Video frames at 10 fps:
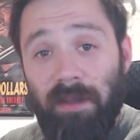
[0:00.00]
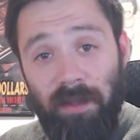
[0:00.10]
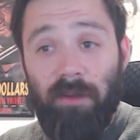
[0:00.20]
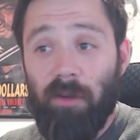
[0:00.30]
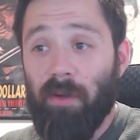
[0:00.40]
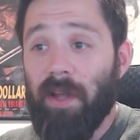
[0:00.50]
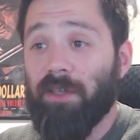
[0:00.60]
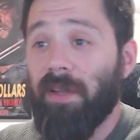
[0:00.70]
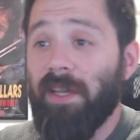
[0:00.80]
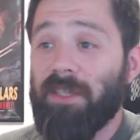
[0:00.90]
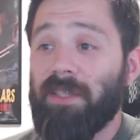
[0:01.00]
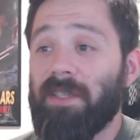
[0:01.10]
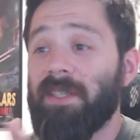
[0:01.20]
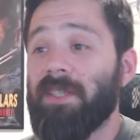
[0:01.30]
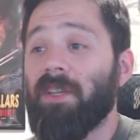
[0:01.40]
then congratulations.
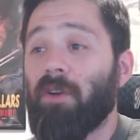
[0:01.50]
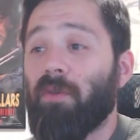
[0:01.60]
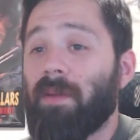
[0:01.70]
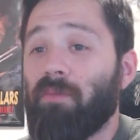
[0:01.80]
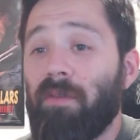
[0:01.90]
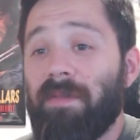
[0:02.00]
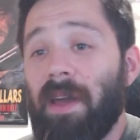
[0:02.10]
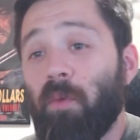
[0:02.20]
This is the correct move that would